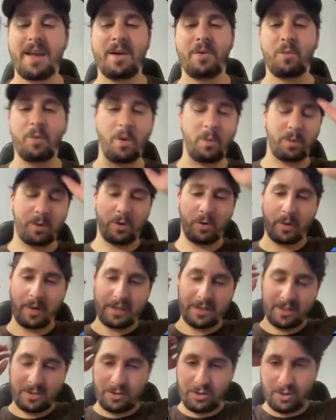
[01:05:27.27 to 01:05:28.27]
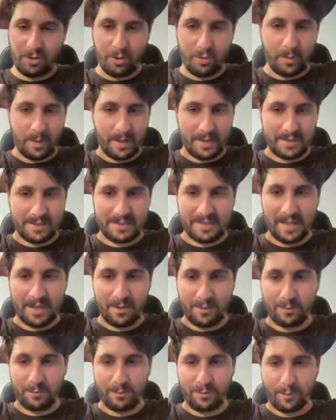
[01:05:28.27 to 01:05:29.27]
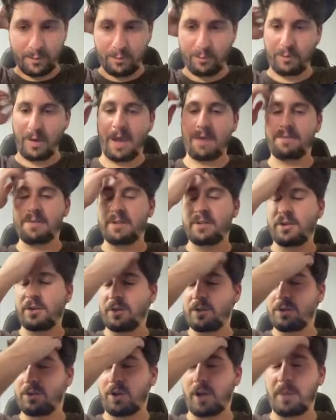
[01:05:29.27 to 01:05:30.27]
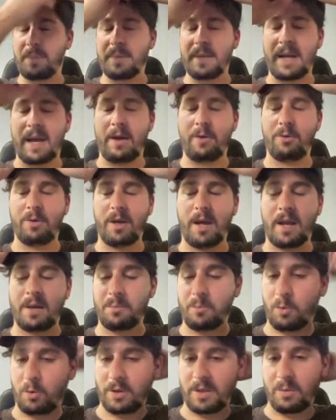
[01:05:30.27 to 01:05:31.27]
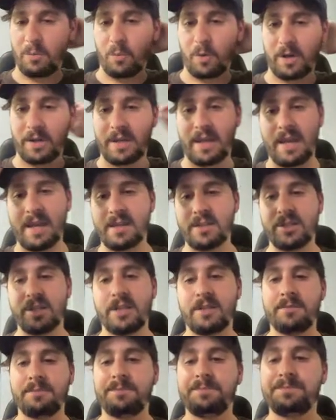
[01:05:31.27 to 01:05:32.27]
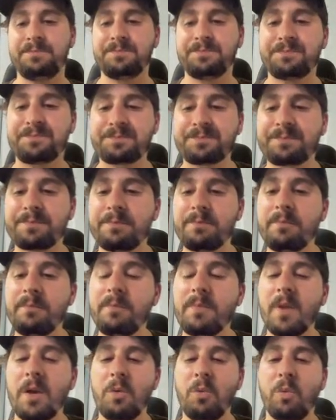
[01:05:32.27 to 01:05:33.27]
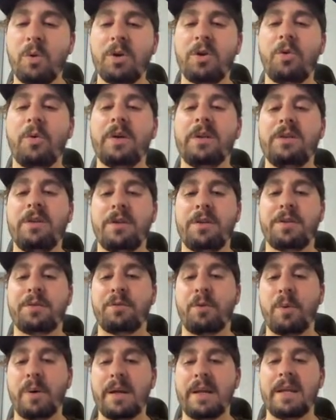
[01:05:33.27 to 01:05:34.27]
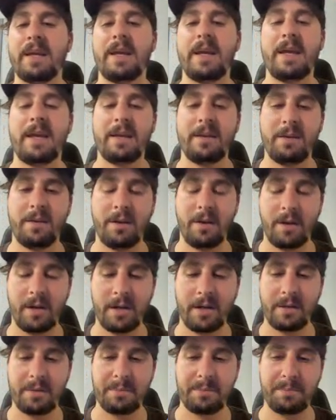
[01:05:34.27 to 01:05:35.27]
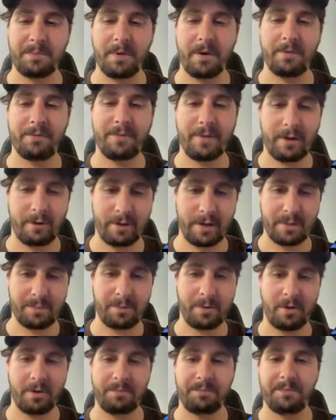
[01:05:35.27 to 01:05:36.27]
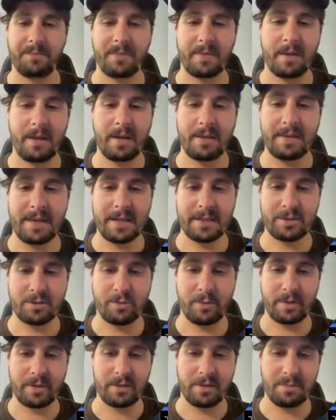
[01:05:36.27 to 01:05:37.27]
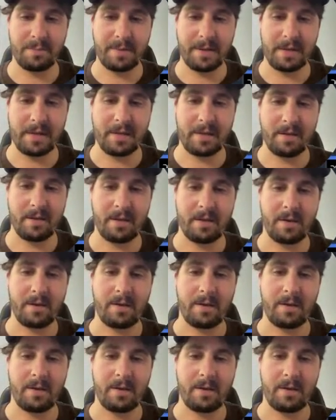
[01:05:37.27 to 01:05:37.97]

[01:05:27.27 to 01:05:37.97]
What we're going to do, instead of having to type it out on more than one occasion, we're going to throw it in a variable, and that's going to be